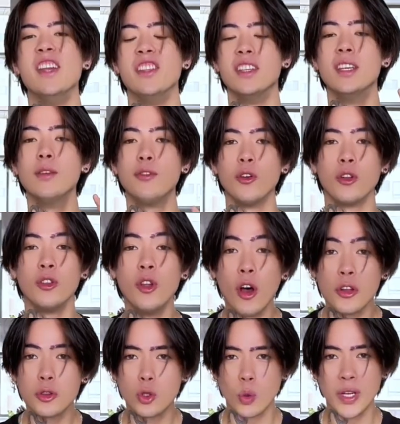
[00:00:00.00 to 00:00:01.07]
And if you're
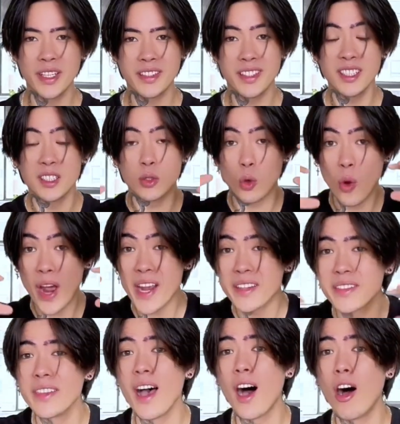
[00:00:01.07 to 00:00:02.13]
not doing this
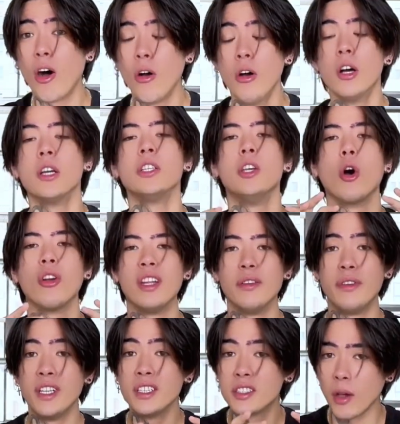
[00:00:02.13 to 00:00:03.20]
right now, you're
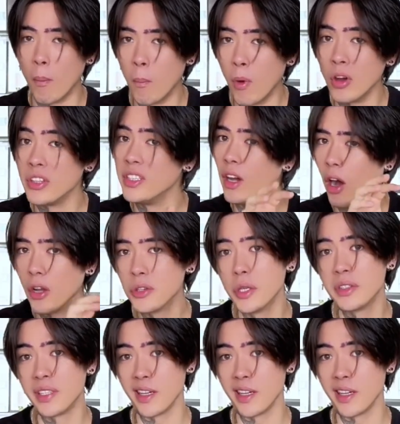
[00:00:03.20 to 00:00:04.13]
leaving some money on the